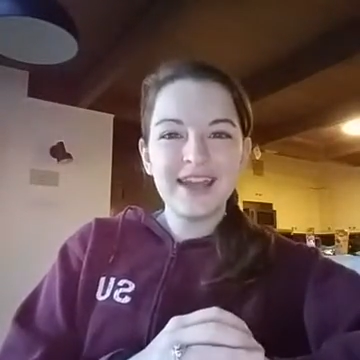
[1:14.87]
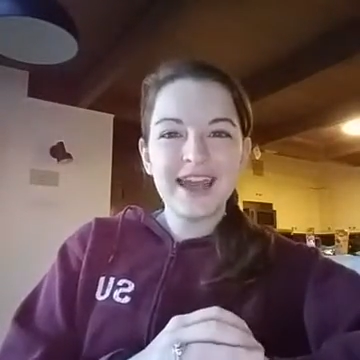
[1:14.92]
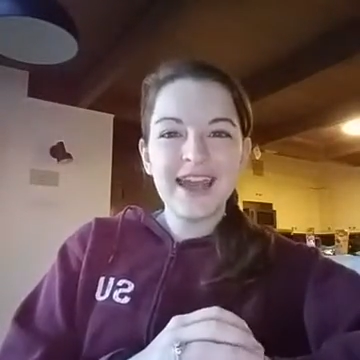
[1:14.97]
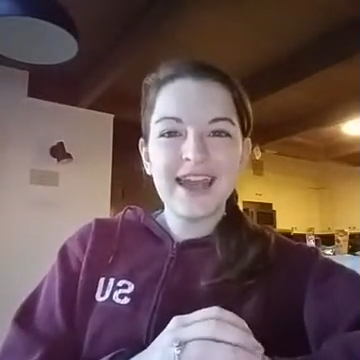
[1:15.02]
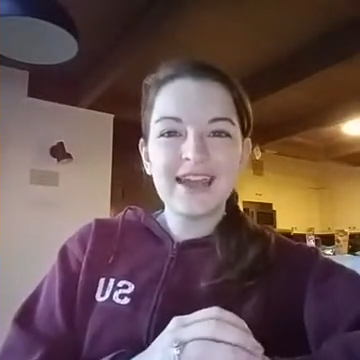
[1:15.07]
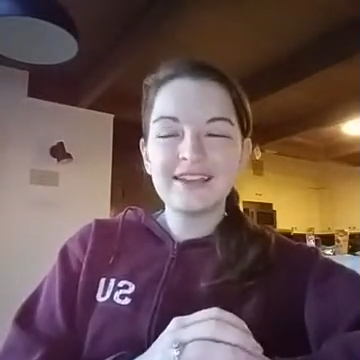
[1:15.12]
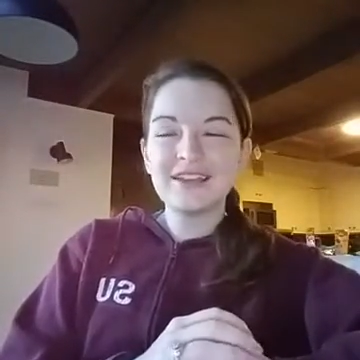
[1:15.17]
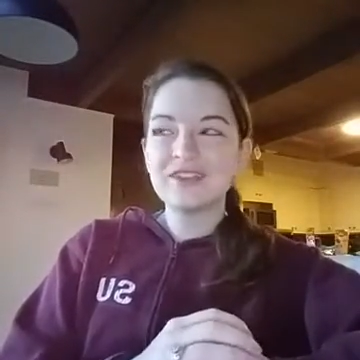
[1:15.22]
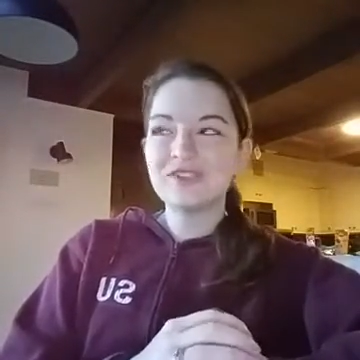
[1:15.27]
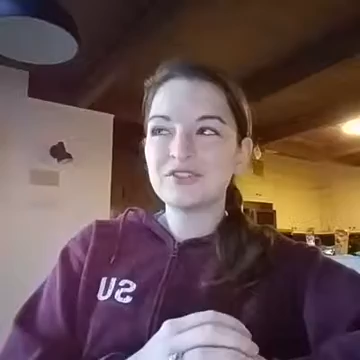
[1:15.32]

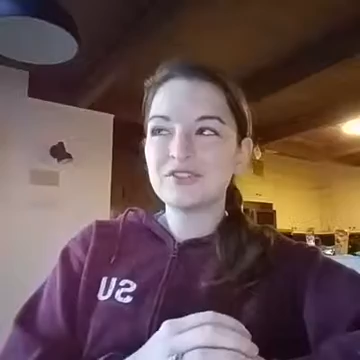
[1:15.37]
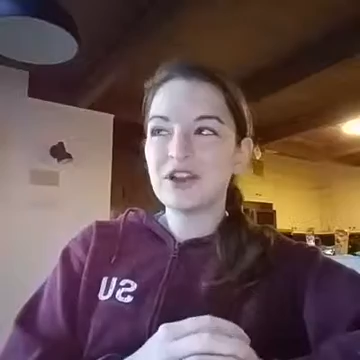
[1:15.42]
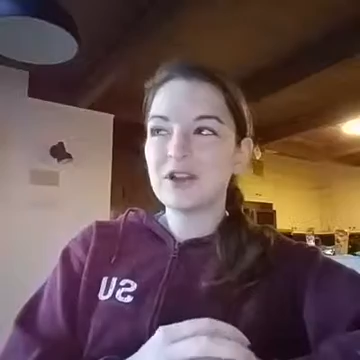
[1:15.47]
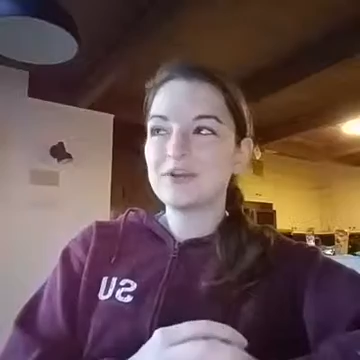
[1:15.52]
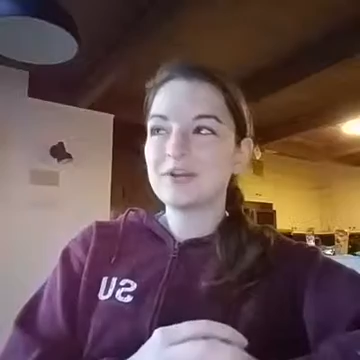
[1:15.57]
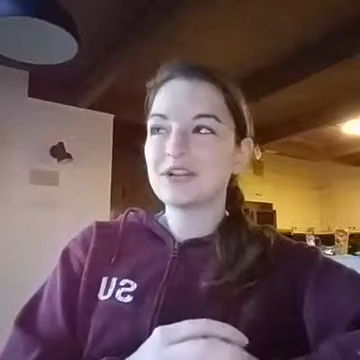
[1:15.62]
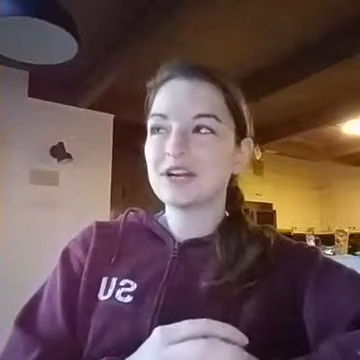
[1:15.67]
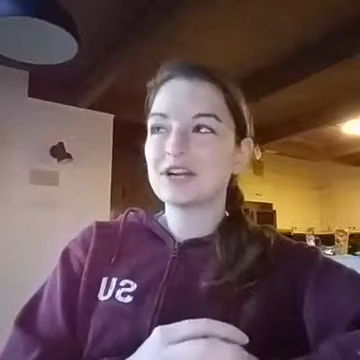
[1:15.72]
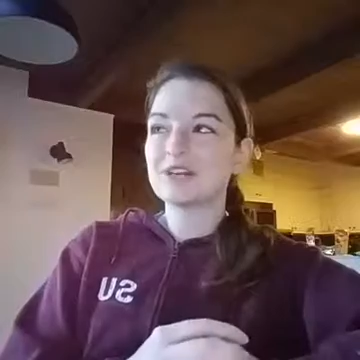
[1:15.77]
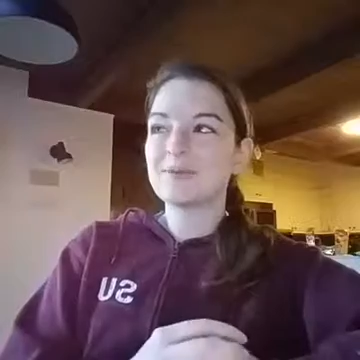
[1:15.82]
And yesterday
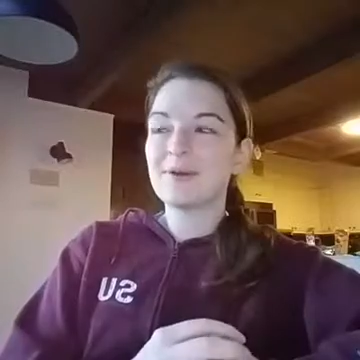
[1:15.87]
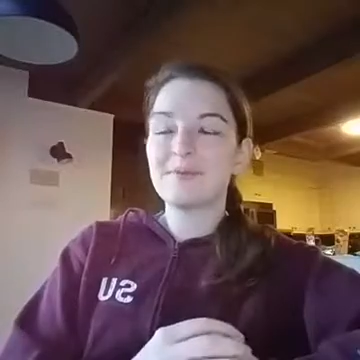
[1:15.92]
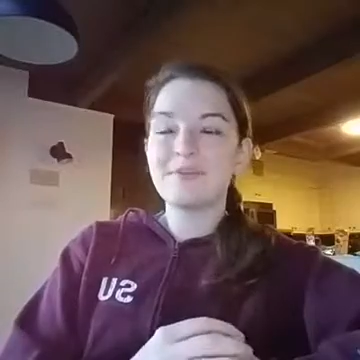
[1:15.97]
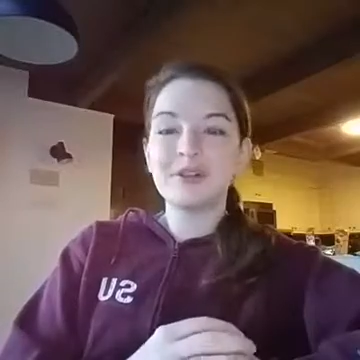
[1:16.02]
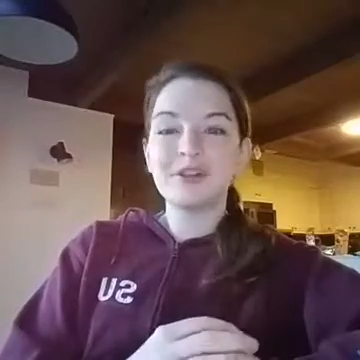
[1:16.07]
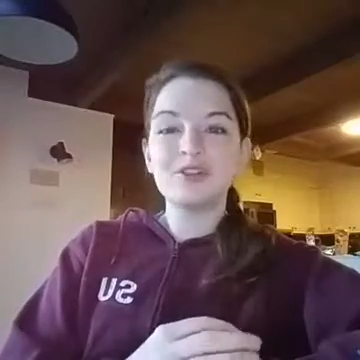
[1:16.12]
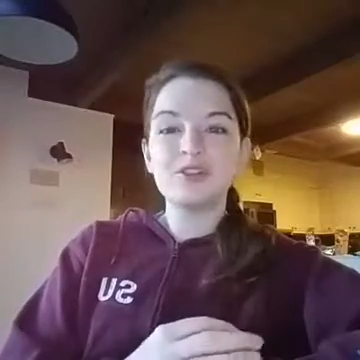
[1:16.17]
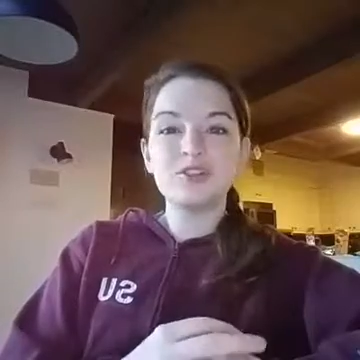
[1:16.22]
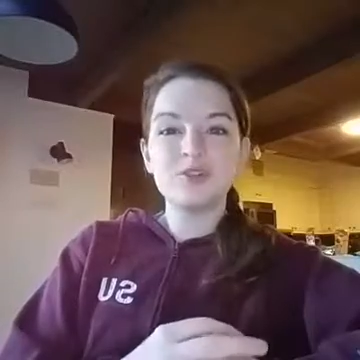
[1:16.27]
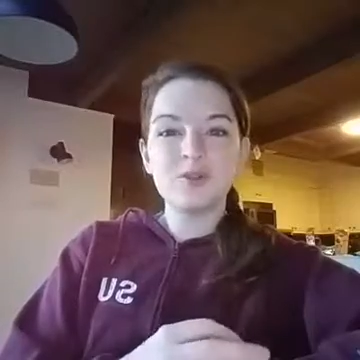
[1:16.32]
we talked about
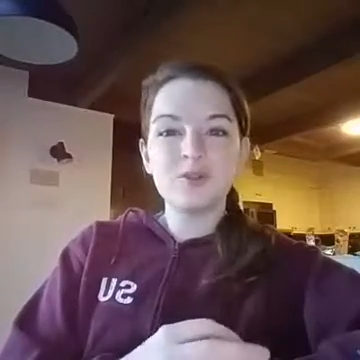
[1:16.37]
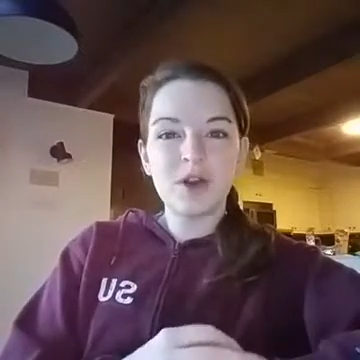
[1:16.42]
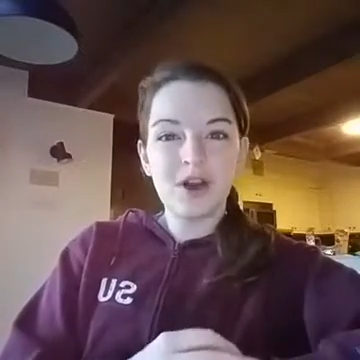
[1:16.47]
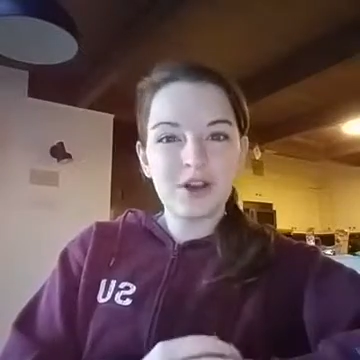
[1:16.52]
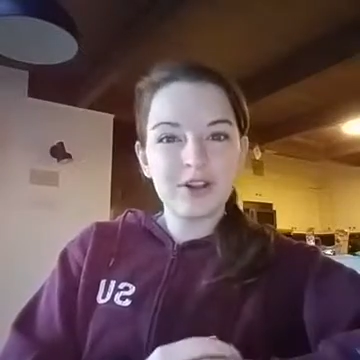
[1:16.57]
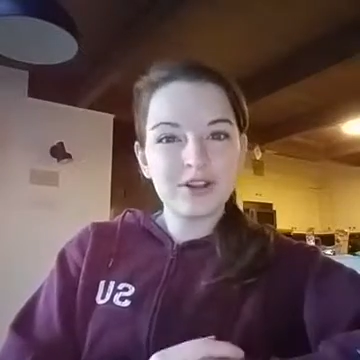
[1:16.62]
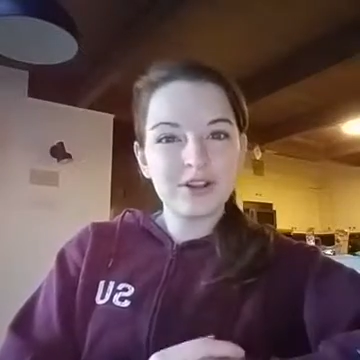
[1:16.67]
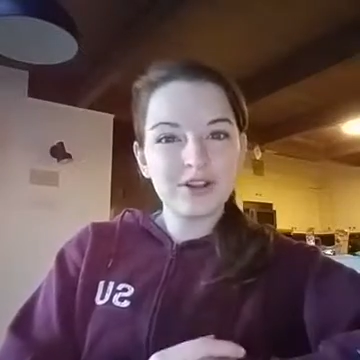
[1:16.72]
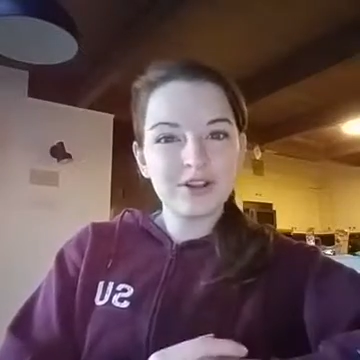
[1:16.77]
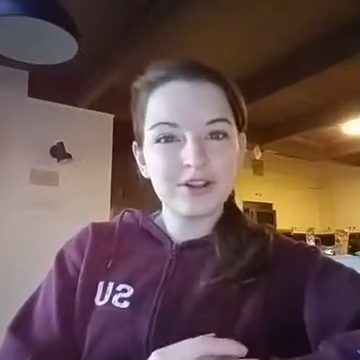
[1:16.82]
being too
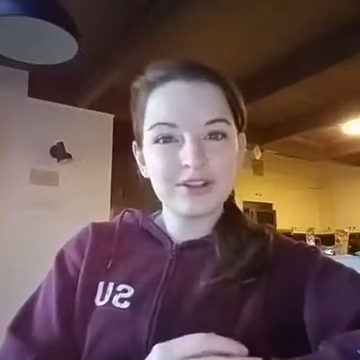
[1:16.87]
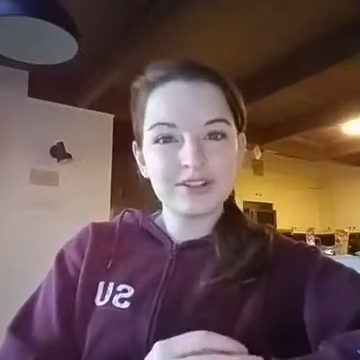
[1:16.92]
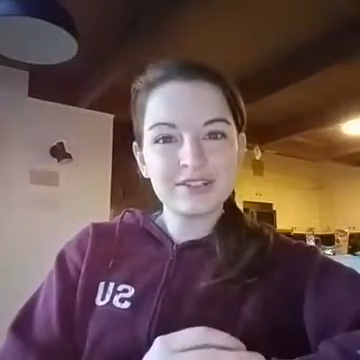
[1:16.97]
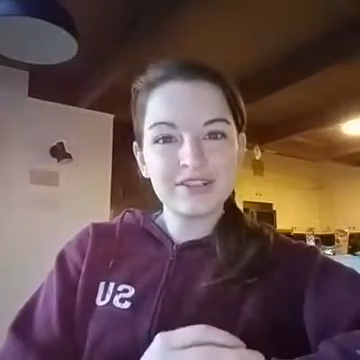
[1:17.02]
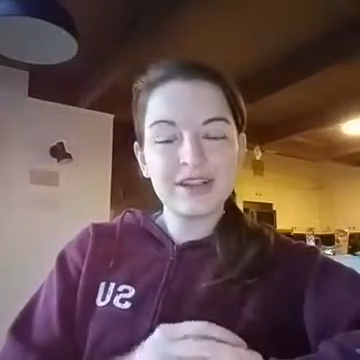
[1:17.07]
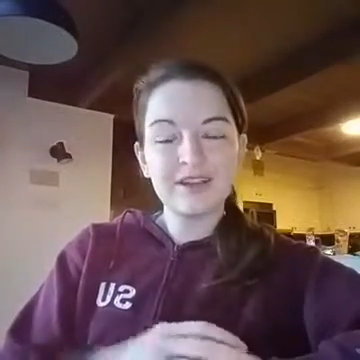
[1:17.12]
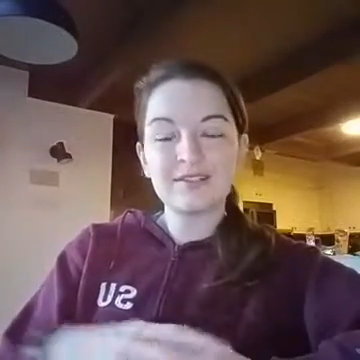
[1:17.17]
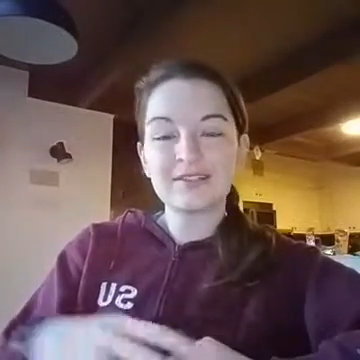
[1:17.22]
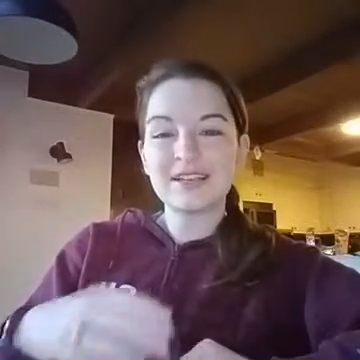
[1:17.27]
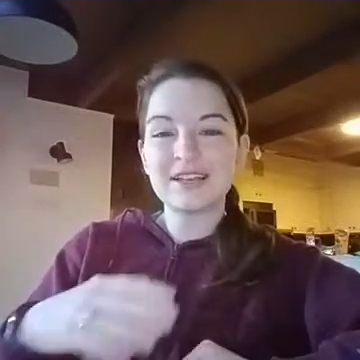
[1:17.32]
hard on ourselves,